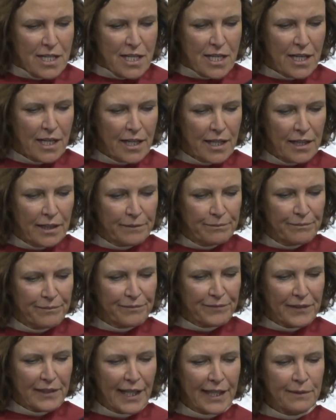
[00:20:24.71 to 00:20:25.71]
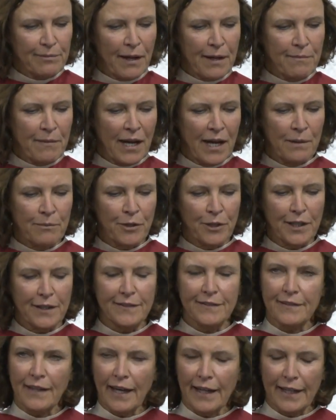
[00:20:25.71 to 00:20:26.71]
Um, like my mom
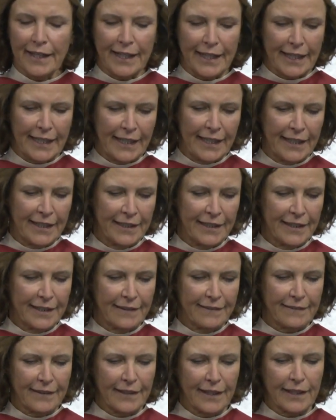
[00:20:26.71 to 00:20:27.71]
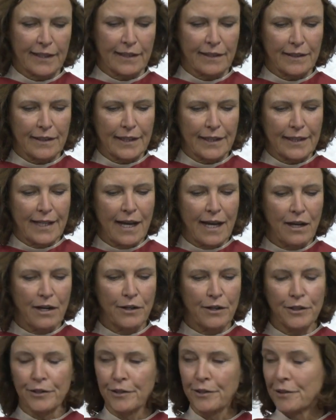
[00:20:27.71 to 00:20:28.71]
always said, again, it's like,
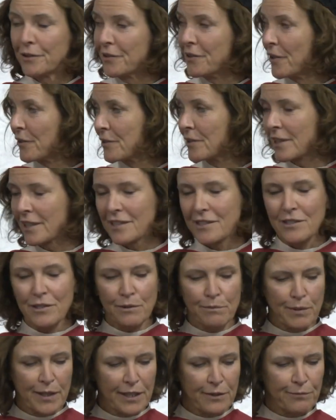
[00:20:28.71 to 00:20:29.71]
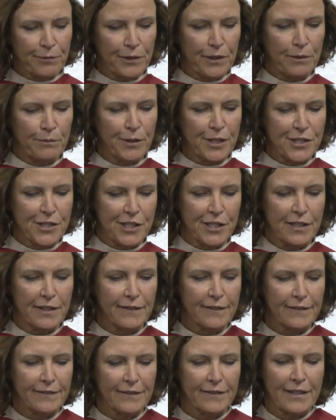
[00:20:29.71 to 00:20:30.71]
now don't get too big for your
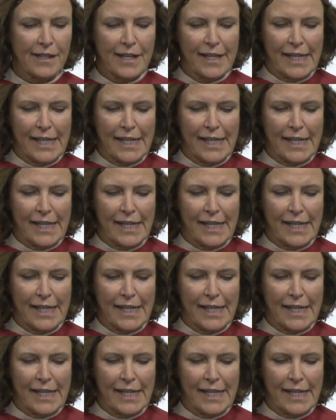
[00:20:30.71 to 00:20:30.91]
britches,